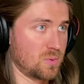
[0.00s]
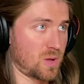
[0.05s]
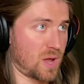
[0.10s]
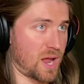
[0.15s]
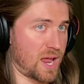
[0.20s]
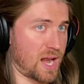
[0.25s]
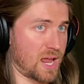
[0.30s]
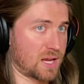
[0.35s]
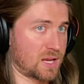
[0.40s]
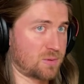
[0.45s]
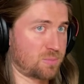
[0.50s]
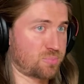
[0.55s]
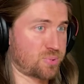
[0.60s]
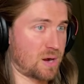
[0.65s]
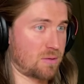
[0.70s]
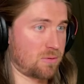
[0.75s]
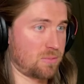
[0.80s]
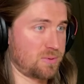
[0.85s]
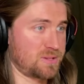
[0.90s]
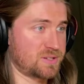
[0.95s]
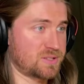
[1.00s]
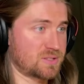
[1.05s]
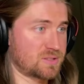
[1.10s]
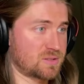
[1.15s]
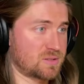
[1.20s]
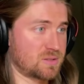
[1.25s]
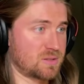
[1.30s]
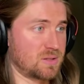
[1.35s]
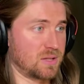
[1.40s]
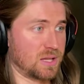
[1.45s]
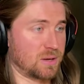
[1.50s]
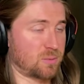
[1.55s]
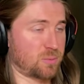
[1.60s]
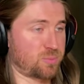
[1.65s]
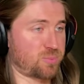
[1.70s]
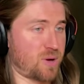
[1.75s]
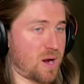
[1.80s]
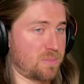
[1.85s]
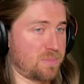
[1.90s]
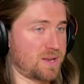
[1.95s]
And I could probably, like, we're
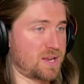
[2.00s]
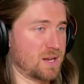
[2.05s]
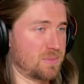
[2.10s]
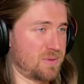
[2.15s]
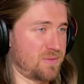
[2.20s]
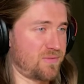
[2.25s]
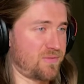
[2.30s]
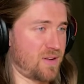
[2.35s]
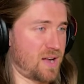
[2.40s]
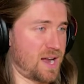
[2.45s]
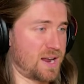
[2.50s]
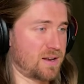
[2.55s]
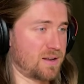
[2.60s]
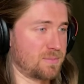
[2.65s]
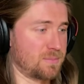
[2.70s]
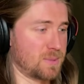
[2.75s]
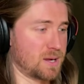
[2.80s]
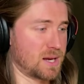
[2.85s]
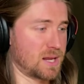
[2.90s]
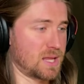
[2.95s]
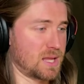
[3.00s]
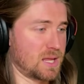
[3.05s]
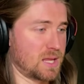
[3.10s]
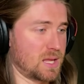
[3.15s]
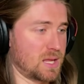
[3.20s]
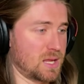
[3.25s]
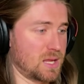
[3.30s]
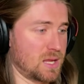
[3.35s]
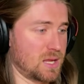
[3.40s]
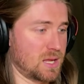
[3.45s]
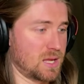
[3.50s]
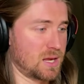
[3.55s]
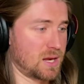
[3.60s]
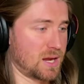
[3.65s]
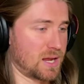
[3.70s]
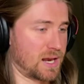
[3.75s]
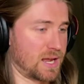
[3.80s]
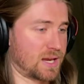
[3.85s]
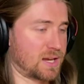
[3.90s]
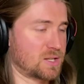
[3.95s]
probably going to be fine on money.
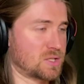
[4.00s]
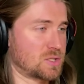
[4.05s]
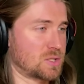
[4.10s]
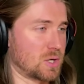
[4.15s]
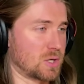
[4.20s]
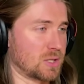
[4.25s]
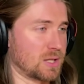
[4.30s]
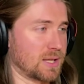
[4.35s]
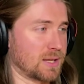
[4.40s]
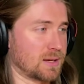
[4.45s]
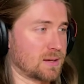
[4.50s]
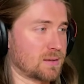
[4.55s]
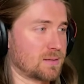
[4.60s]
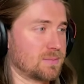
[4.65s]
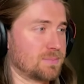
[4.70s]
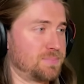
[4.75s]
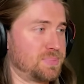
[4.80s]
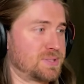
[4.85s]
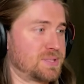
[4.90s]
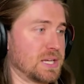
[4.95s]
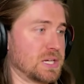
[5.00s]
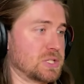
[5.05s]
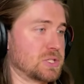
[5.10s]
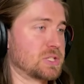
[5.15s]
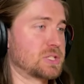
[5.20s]
And I could start, like, potentially